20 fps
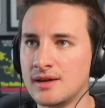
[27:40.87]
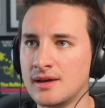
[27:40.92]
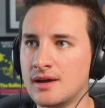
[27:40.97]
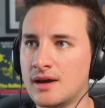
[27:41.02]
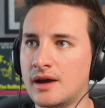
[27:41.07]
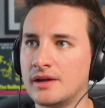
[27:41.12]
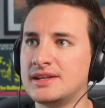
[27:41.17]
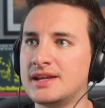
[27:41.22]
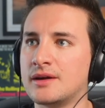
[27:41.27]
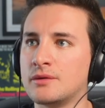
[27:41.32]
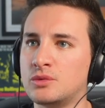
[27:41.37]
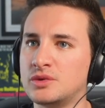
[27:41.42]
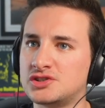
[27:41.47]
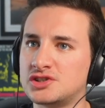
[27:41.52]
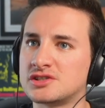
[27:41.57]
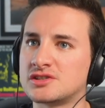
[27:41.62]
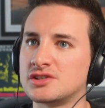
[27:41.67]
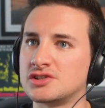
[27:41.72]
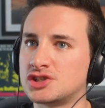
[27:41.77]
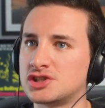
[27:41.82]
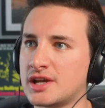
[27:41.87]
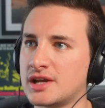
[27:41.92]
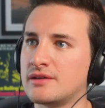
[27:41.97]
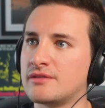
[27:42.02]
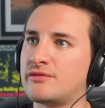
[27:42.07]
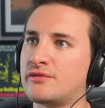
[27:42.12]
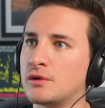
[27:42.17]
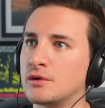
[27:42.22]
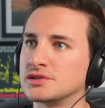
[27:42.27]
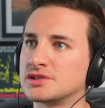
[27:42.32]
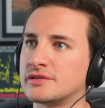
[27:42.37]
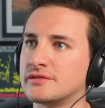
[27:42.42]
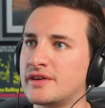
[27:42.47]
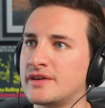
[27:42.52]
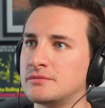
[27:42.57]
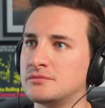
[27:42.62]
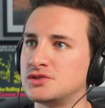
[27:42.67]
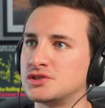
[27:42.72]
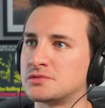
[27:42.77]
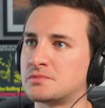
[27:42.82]
And yet, with just the sheer force of
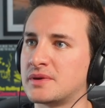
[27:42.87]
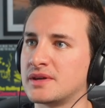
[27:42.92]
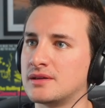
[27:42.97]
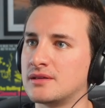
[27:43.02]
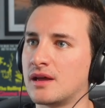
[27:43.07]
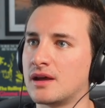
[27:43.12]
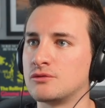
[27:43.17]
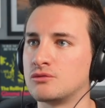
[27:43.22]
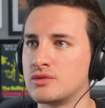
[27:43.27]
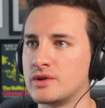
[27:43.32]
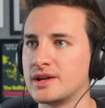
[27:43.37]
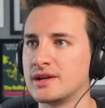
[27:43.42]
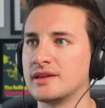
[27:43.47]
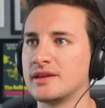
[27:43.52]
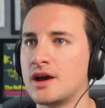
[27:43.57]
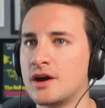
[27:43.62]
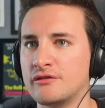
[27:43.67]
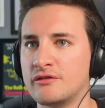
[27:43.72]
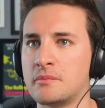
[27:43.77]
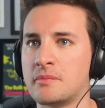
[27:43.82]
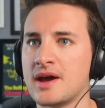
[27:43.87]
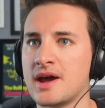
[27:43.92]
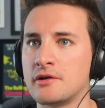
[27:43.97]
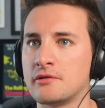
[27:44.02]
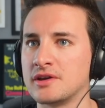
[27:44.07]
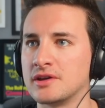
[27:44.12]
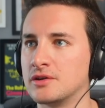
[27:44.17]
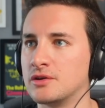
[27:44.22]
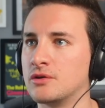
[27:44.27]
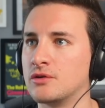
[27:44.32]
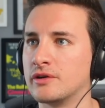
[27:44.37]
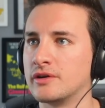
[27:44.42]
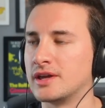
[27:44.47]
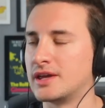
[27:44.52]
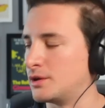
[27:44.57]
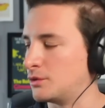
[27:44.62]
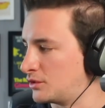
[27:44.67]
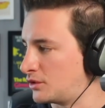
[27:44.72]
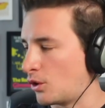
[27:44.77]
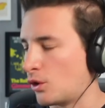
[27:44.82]
him just being like really overbearing and annoying,
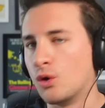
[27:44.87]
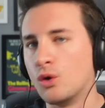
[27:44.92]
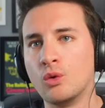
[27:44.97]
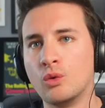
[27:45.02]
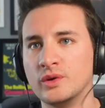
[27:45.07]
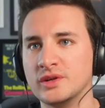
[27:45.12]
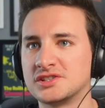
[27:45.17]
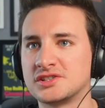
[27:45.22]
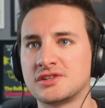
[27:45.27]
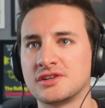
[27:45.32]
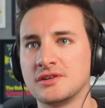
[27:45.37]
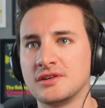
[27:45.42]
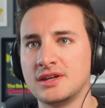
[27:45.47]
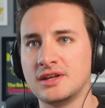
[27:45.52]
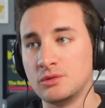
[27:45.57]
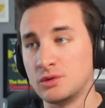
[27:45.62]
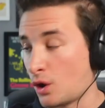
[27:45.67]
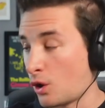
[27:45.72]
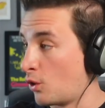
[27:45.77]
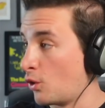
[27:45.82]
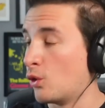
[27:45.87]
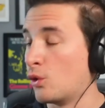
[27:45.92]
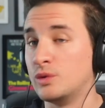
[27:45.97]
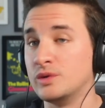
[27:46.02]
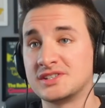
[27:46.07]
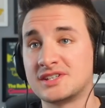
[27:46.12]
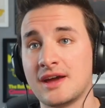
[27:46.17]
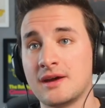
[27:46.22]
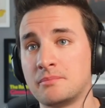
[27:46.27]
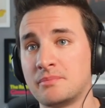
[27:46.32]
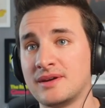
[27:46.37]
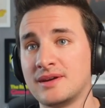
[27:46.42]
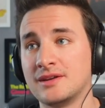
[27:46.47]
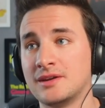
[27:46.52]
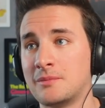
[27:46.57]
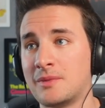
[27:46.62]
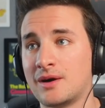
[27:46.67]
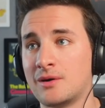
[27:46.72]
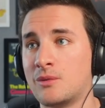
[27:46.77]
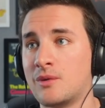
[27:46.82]
he would always t- he would always get beer no
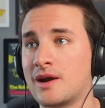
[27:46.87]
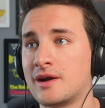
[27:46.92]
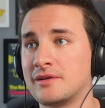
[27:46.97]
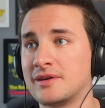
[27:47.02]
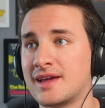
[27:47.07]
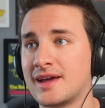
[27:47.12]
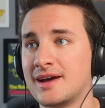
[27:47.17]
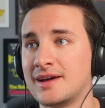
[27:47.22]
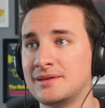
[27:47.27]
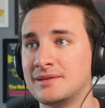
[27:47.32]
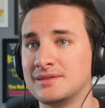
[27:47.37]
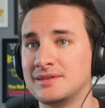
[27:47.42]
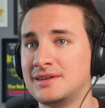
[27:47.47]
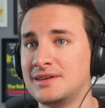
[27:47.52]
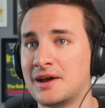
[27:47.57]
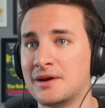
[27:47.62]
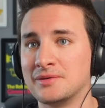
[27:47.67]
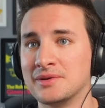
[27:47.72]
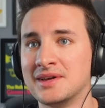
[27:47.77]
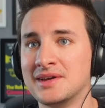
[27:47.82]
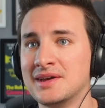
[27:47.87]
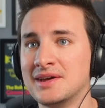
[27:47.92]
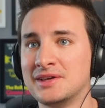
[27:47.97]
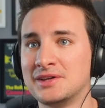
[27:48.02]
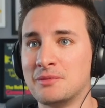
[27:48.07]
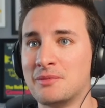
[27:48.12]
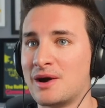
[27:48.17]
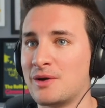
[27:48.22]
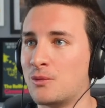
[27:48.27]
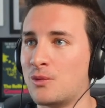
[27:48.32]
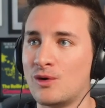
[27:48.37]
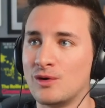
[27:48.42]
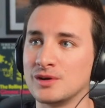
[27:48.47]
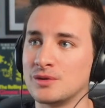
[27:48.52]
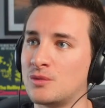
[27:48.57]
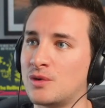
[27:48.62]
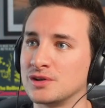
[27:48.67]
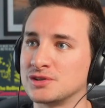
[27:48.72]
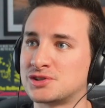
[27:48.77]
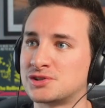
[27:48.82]
matter where he came. You know, no matter what
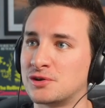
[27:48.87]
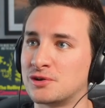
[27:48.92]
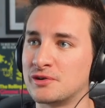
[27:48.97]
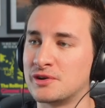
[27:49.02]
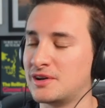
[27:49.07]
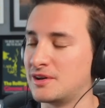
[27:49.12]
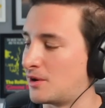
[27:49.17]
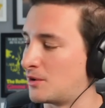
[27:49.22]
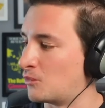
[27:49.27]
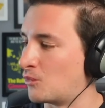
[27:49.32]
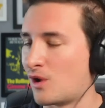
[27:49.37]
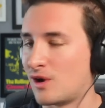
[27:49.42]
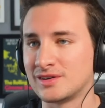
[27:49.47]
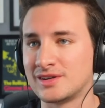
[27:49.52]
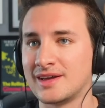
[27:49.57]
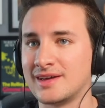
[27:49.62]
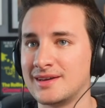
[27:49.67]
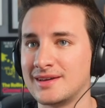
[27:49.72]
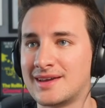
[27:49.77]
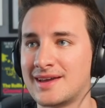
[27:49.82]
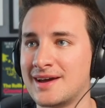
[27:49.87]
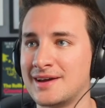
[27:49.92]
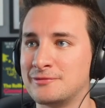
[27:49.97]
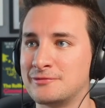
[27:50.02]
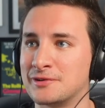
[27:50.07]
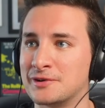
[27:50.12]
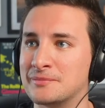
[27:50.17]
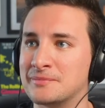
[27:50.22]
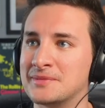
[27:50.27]
what story on what day it came from.